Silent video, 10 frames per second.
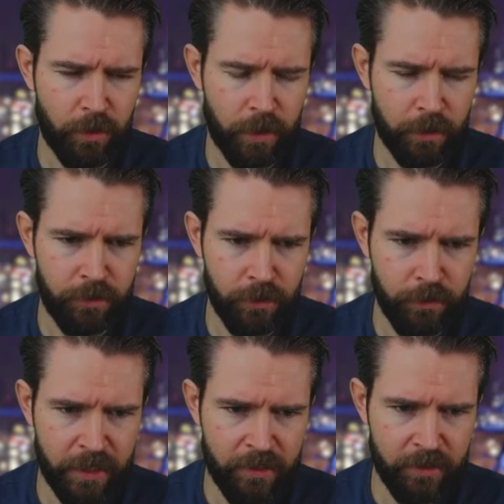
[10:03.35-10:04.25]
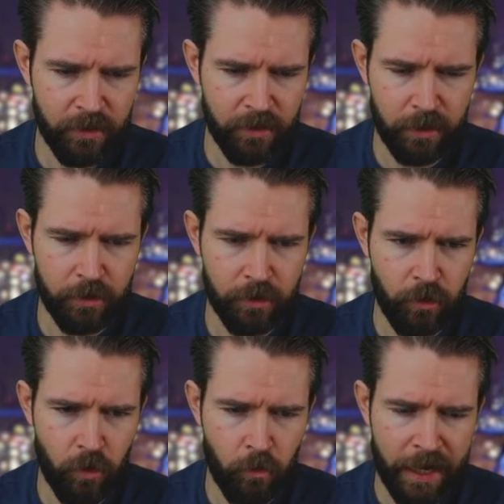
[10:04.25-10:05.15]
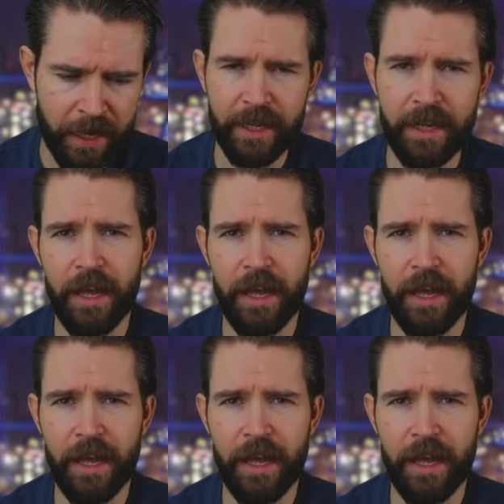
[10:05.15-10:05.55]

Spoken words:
what I'm going to do is go back